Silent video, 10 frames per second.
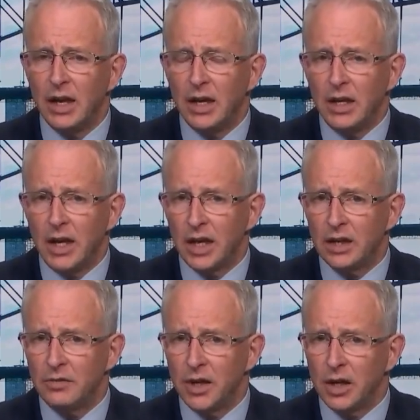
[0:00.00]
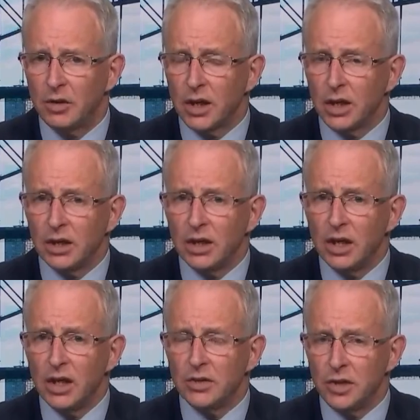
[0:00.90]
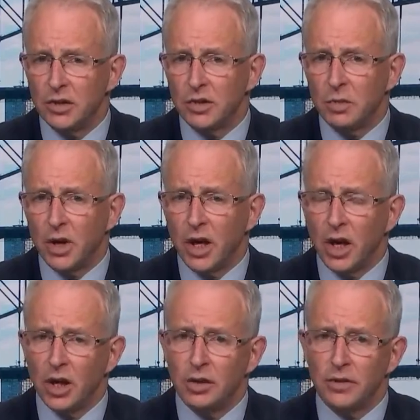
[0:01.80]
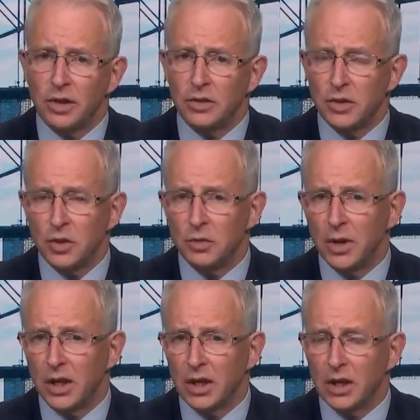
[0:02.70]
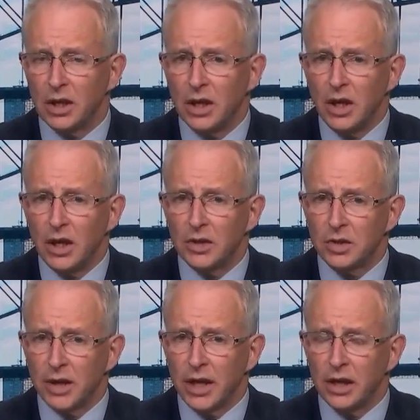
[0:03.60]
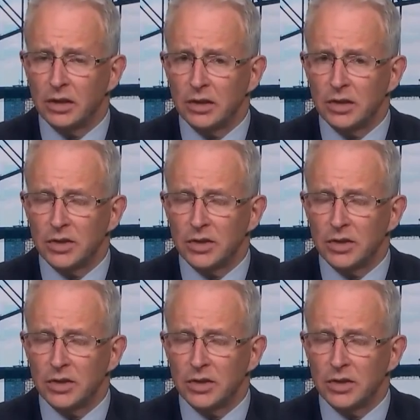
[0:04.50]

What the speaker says: Negative gearing is used by over 2 million Australians,